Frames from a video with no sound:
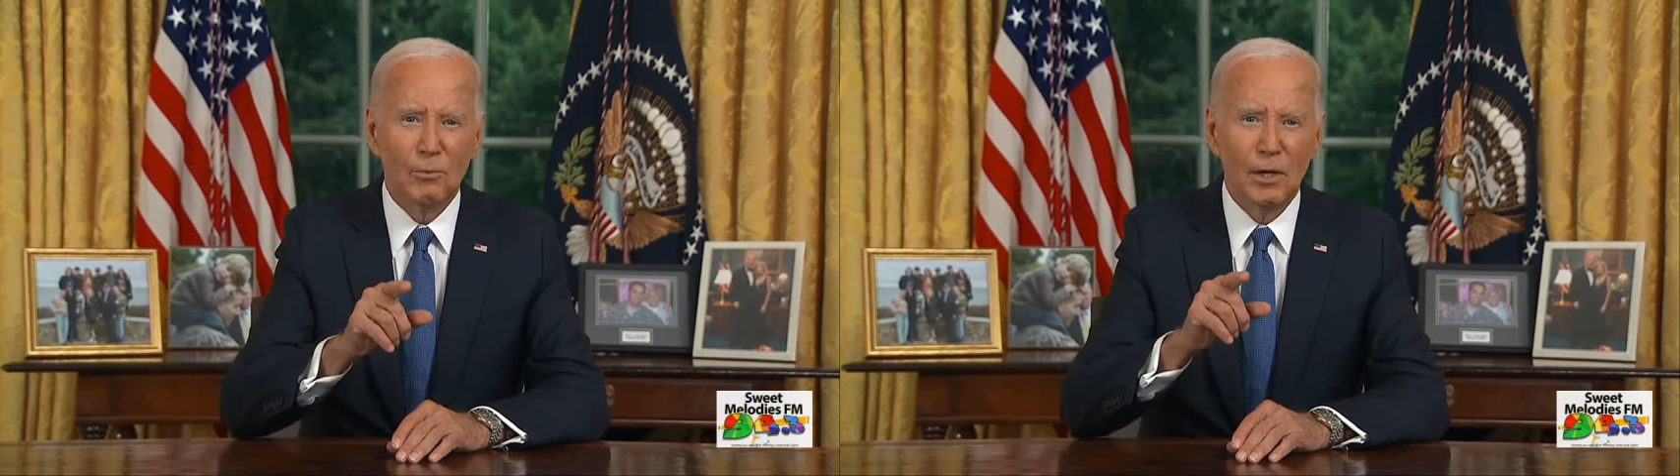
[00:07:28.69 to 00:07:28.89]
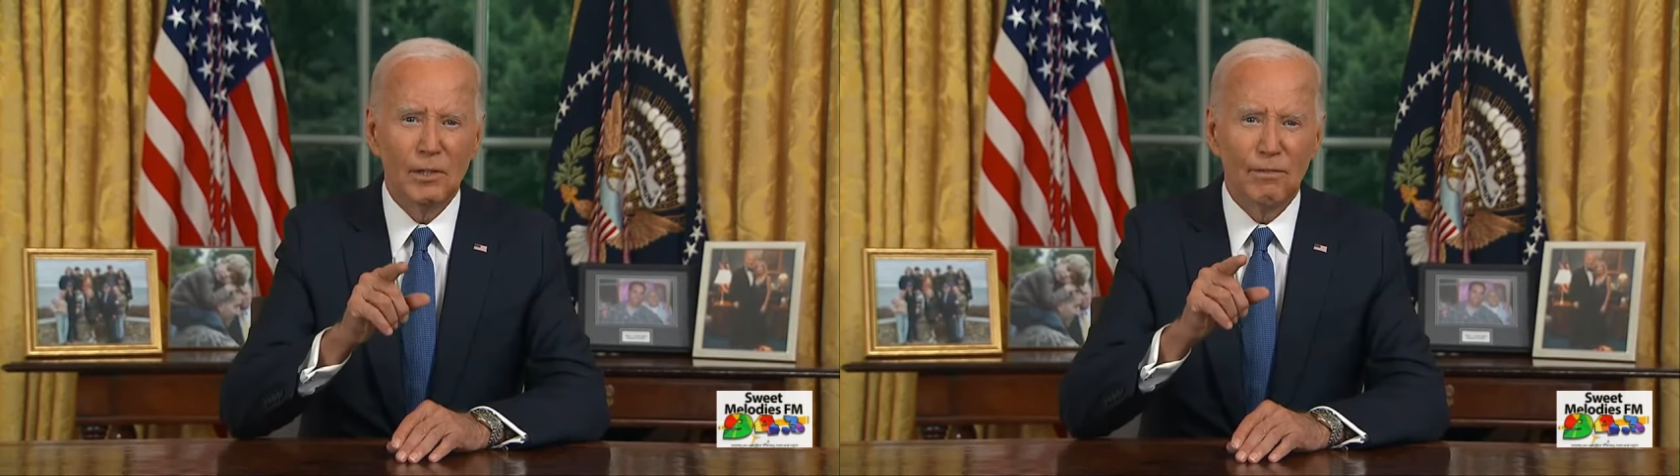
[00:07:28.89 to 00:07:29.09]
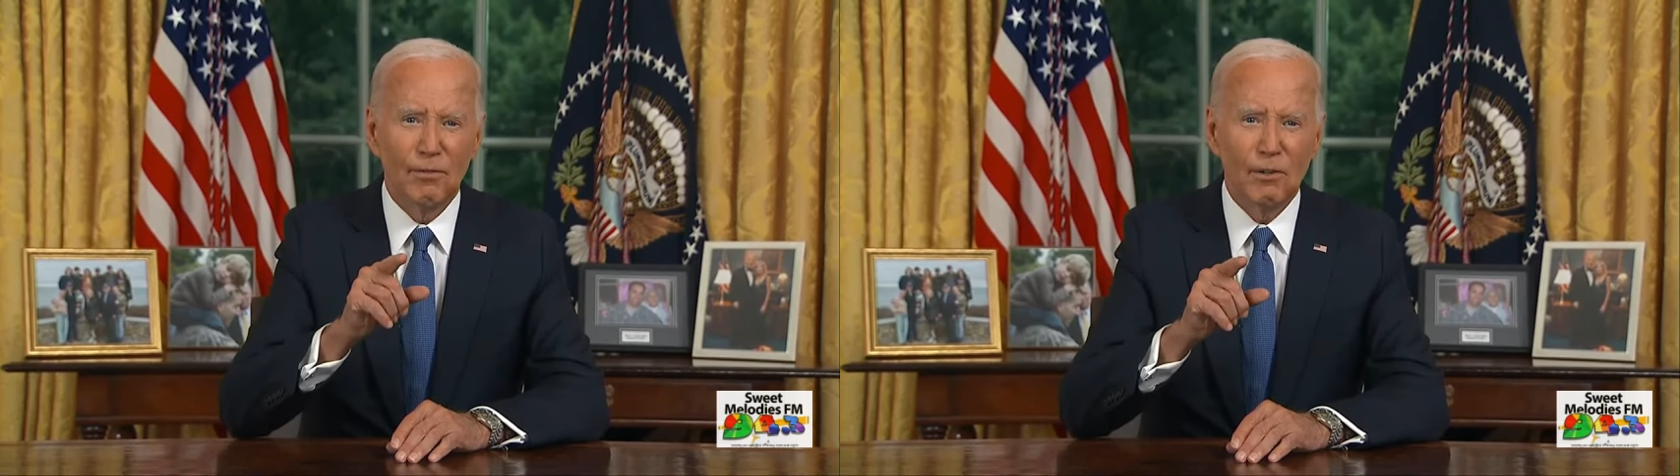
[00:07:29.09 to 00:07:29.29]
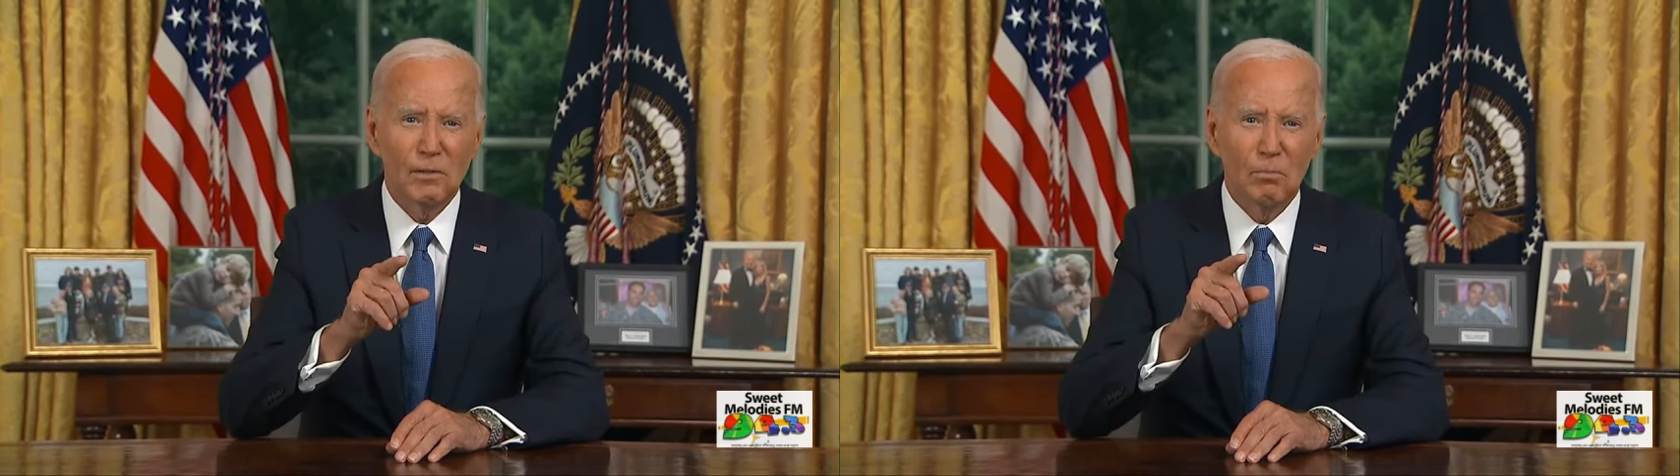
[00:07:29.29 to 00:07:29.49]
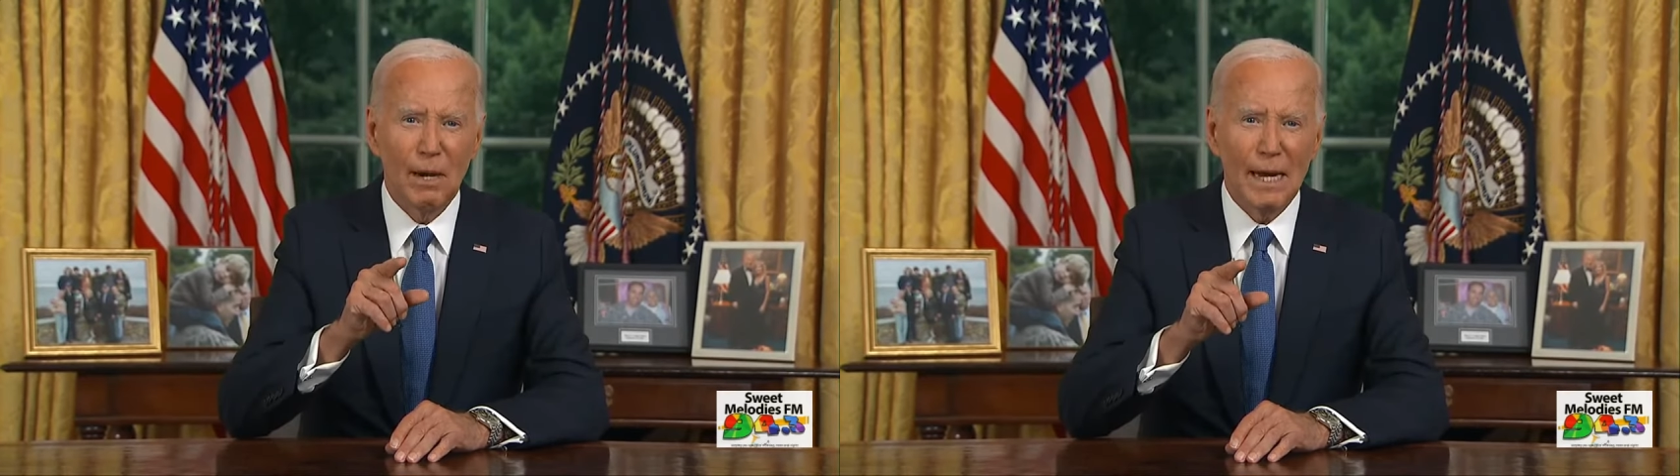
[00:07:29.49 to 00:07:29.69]
appoint the
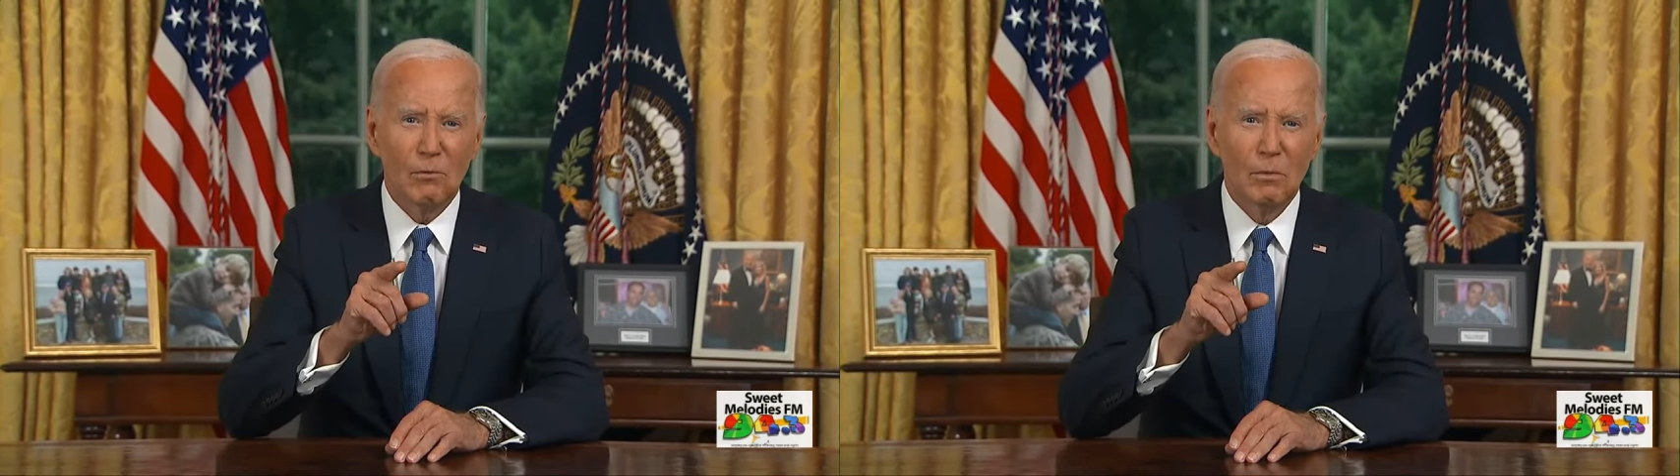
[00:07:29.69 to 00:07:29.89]
first black